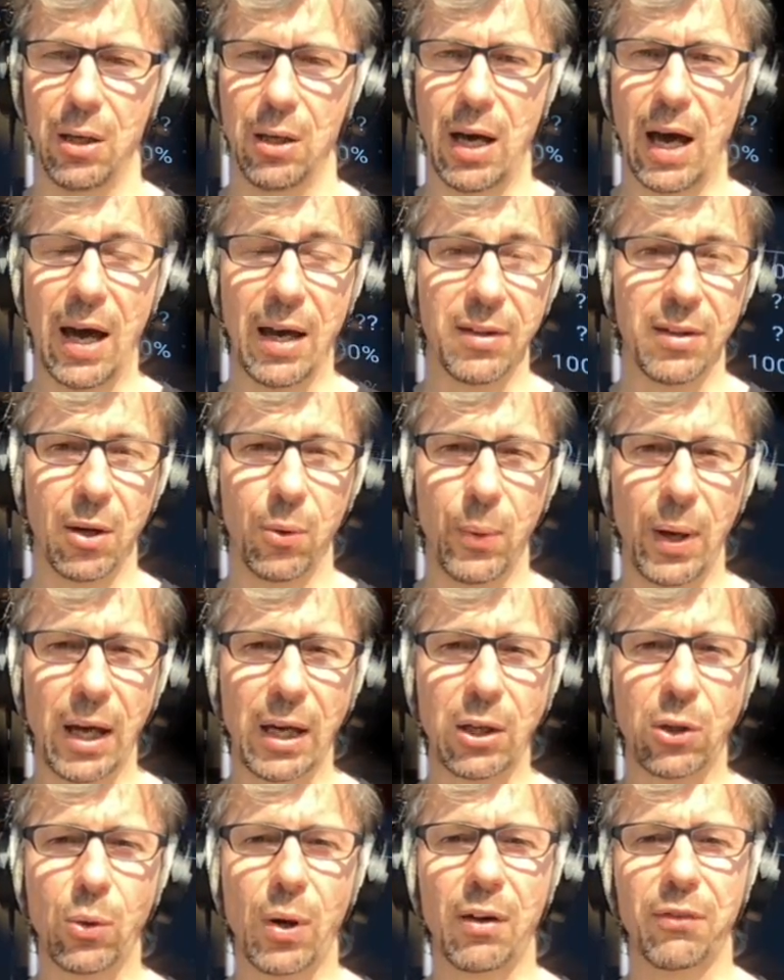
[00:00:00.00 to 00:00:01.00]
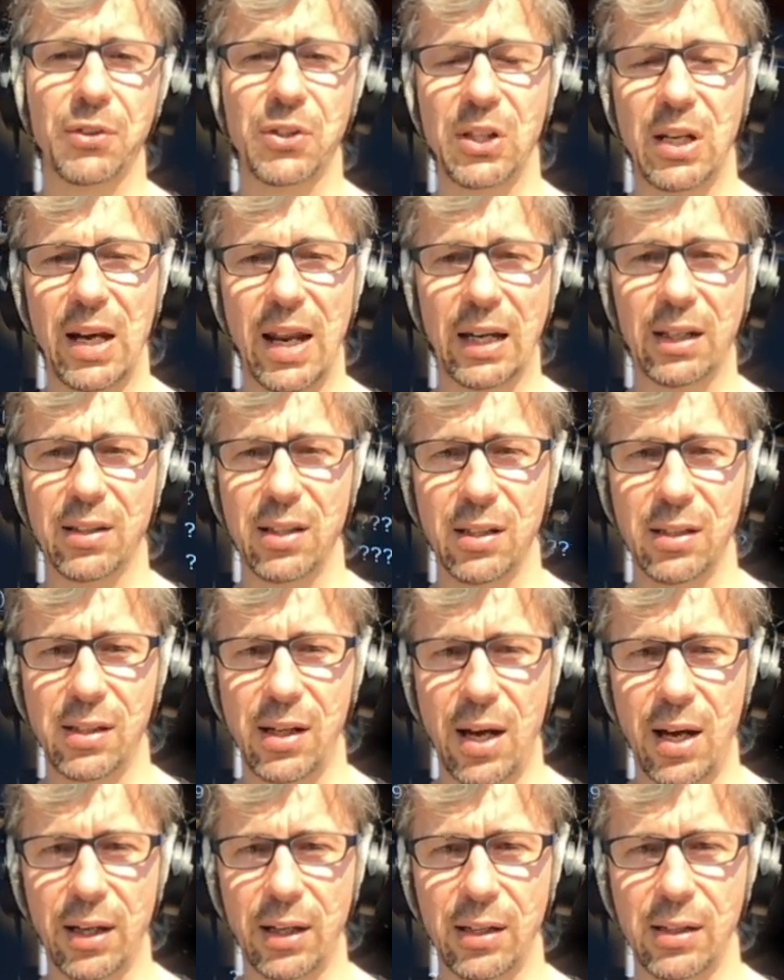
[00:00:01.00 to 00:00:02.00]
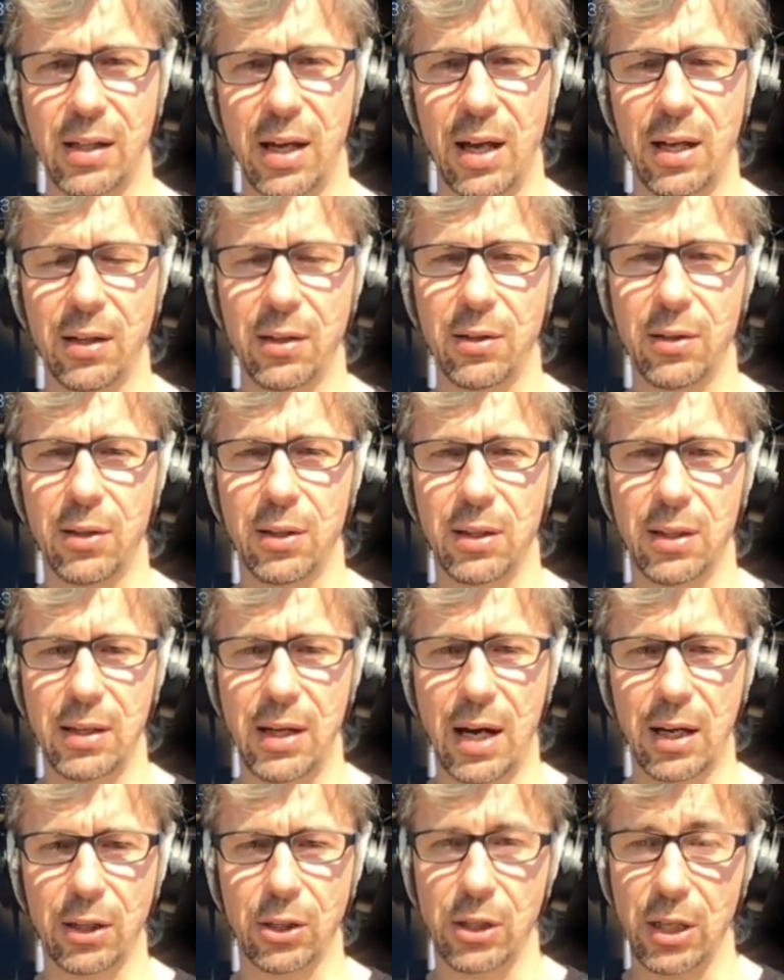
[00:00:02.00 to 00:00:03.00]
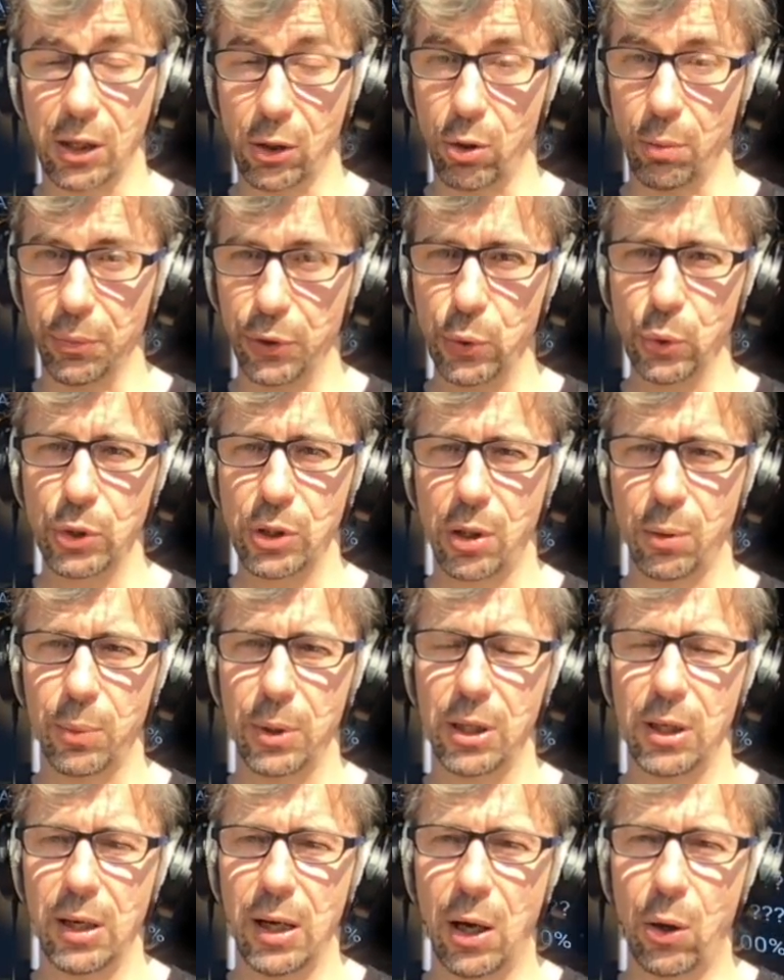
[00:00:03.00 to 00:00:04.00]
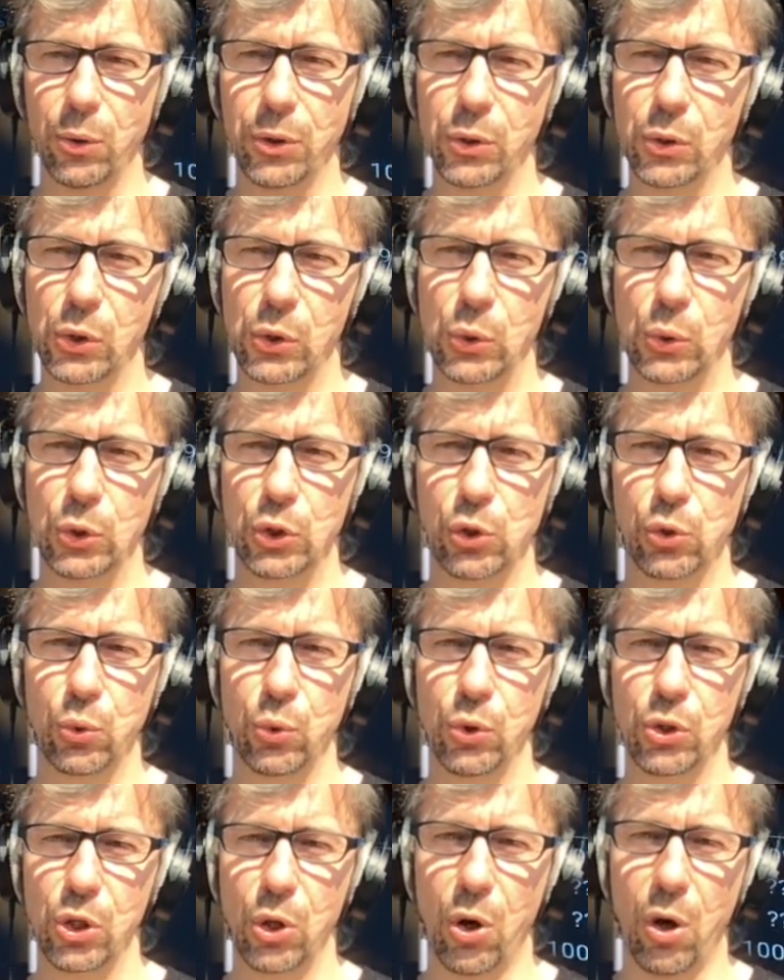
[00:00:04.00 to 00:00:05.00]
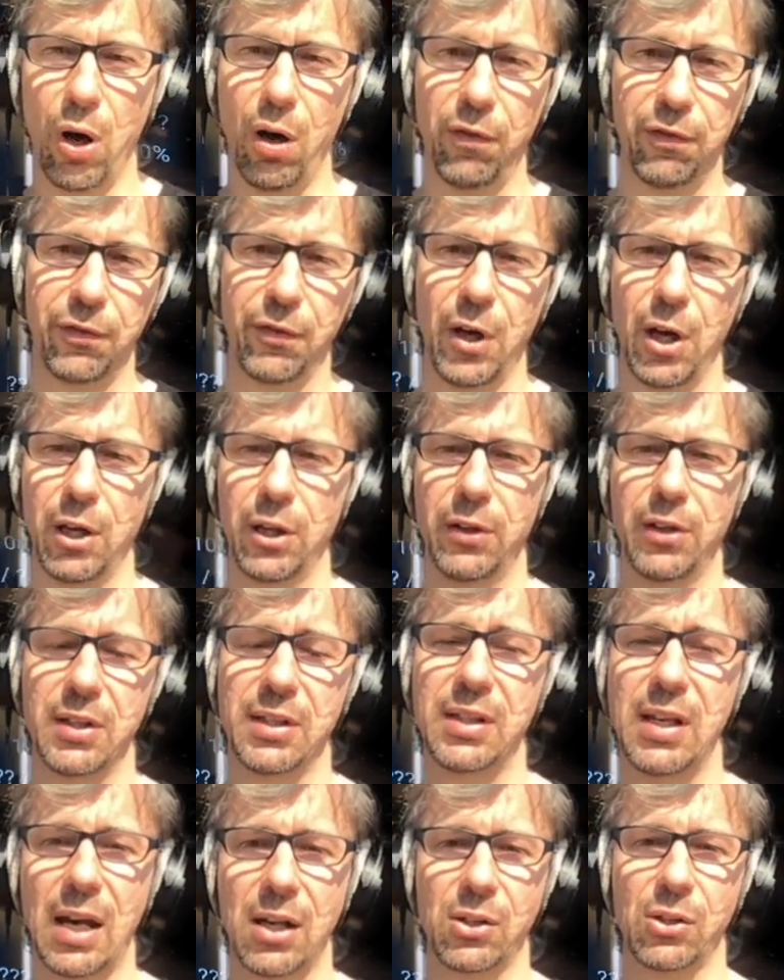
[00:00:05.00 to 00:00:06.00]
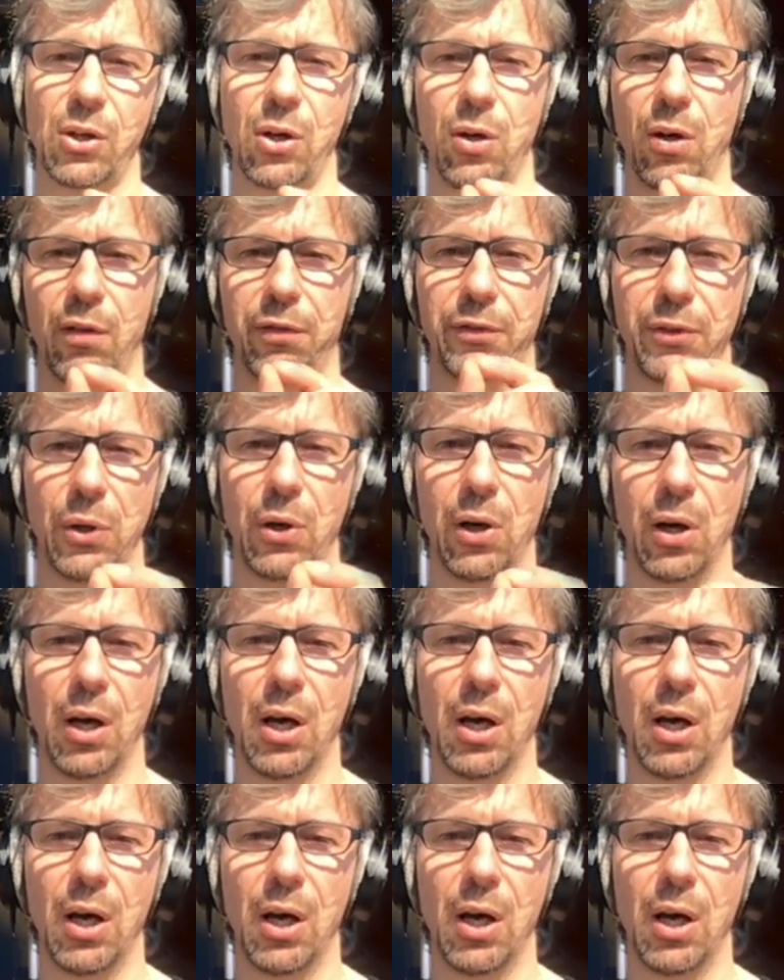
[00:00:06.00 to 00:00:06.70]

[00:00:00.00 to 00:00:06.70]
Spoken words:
Either way, you have selected target and the targeting computer will allow you to shoot off the center of your